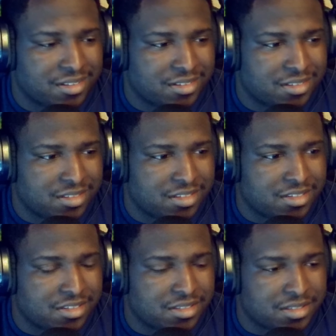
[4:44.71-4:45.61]
See,
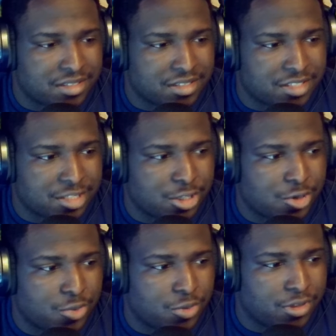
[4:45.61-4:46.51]
it's, it's
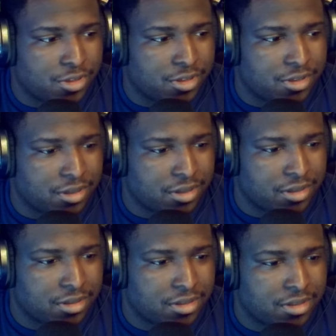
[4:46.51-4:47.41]
slowly
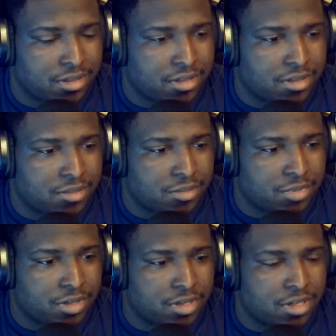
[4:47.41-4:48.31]

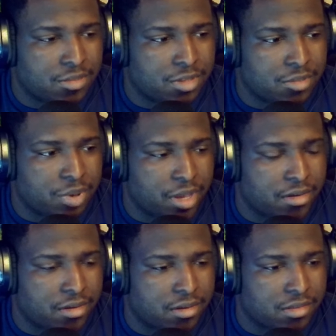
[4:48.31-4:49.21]
becoming
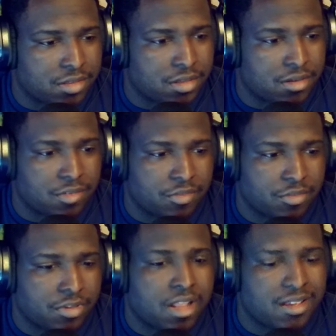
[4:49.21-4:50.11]
painted instead of.
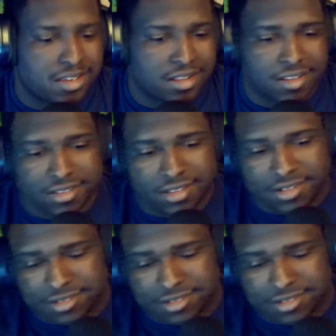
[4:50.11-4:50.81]
I like I like this.